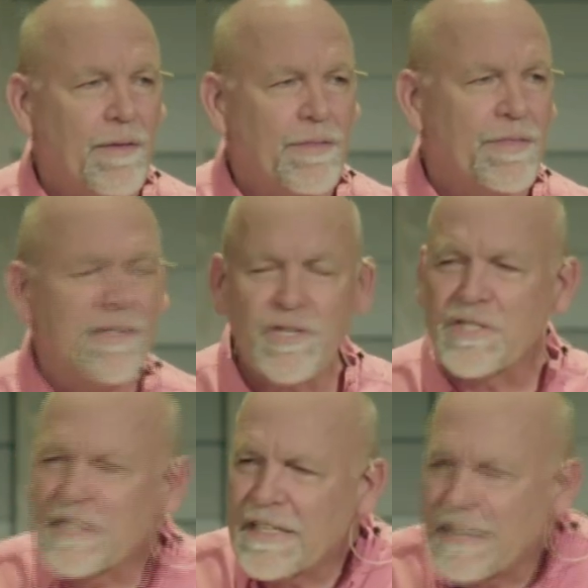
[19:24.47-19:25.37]
then just
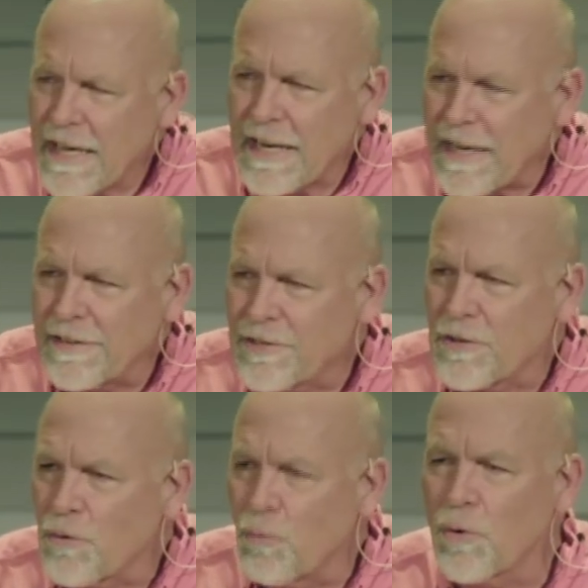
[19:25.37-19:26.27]
get into
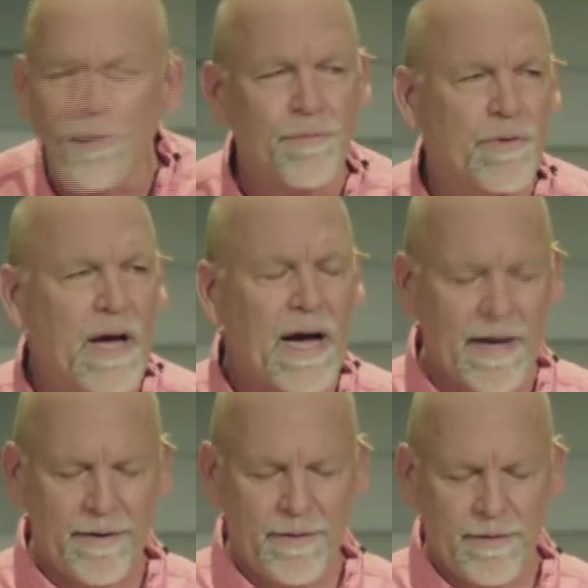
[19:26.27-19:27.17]
the Word of God
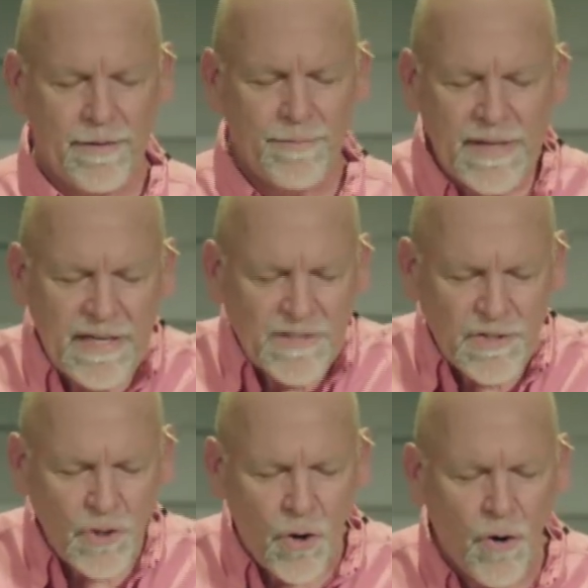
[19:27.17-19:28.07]
because it's
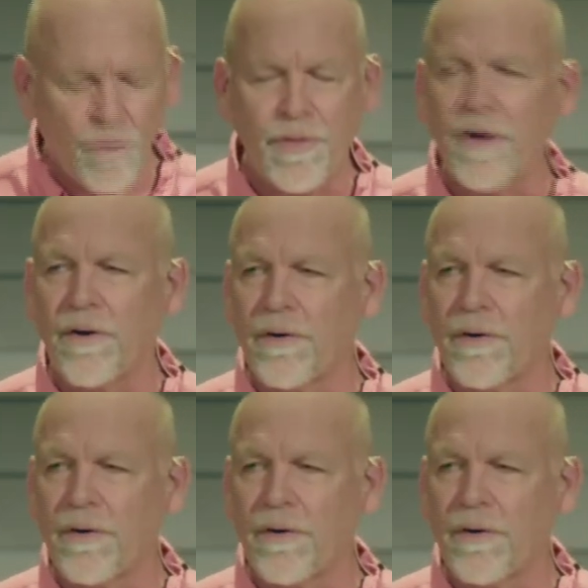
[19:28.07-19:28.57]
all there.